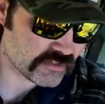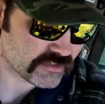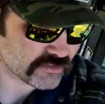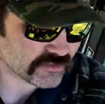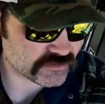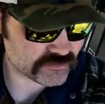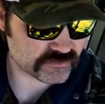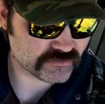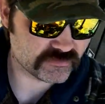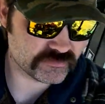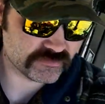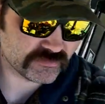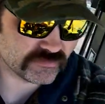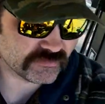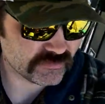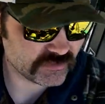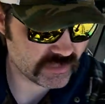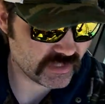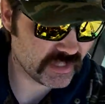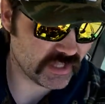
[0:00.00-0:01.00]
is,
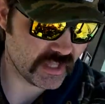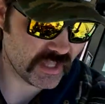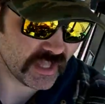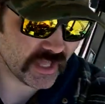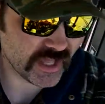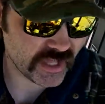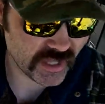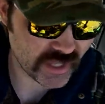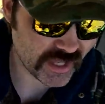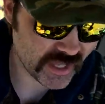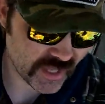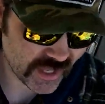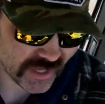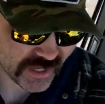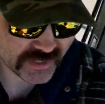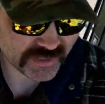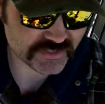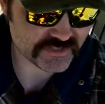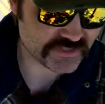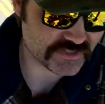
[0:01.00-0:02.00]

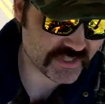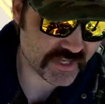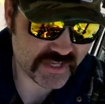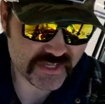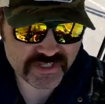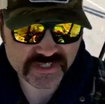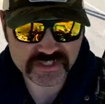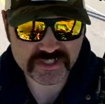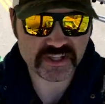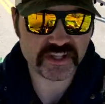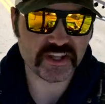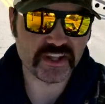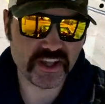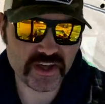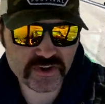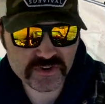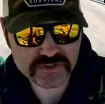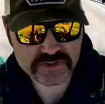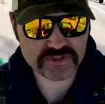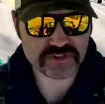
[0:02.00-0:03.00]
it's getting
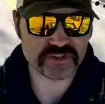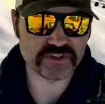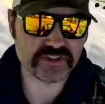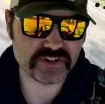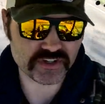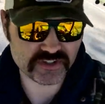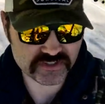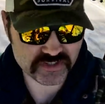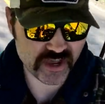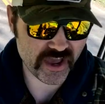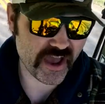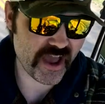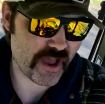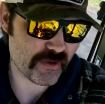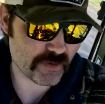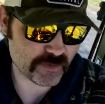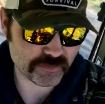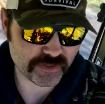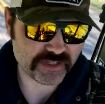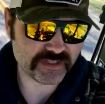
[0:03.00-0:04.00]
closer to
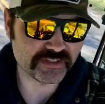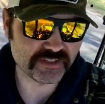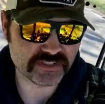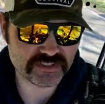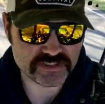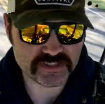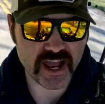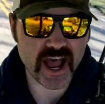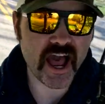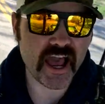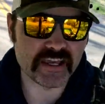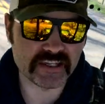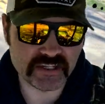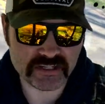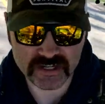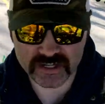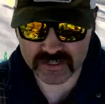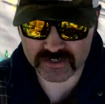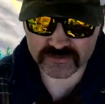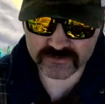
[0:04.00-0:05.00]
time. I'm getting
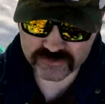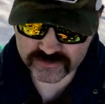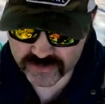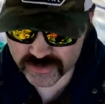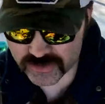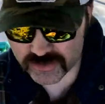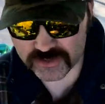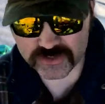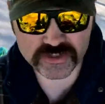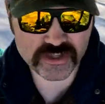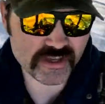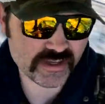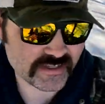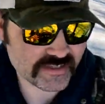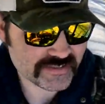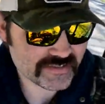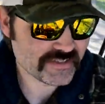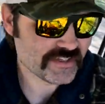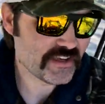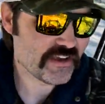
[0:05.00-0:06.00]
excited. I can feel that
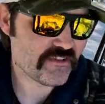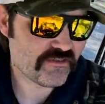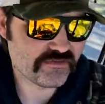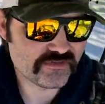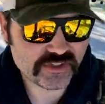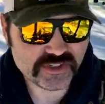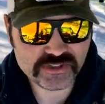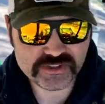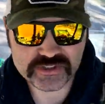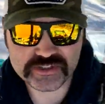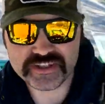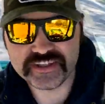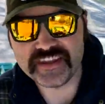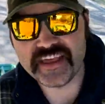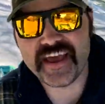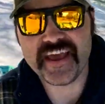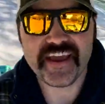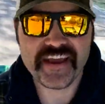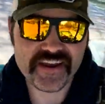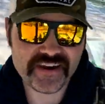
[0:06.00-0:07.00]
feel it in
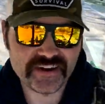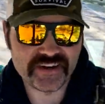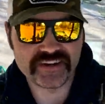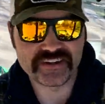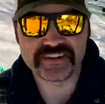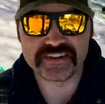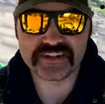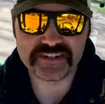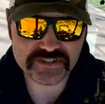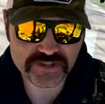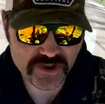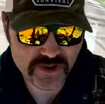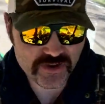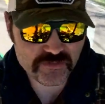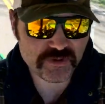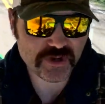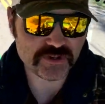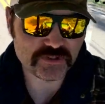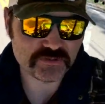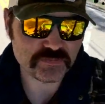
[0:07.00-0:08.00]
the air that it's
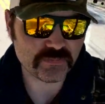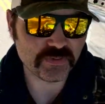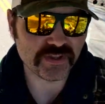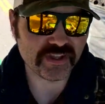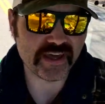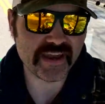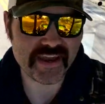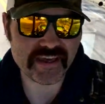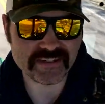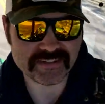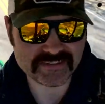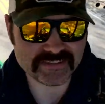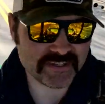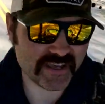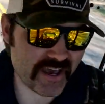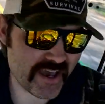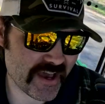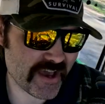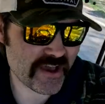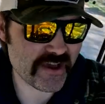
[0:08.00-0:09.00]
almost planting
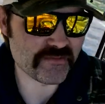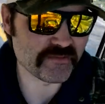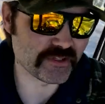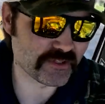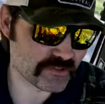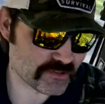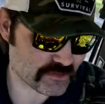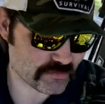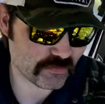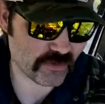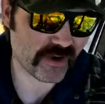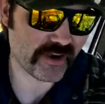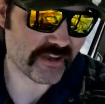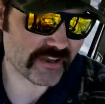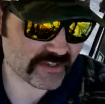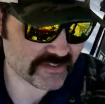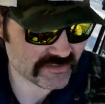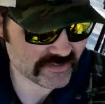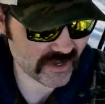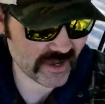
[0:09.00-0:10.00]
time and
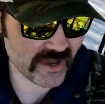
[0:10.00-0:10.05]
spraying